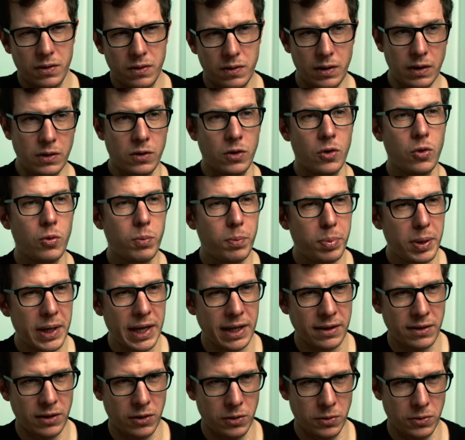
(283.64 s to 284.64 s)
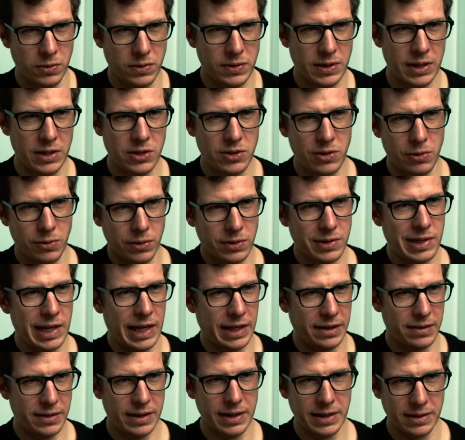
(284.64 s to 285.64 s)
The new pin usage looks
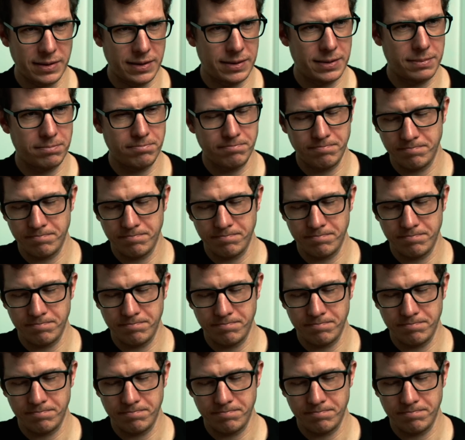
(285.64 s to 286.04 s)
like this.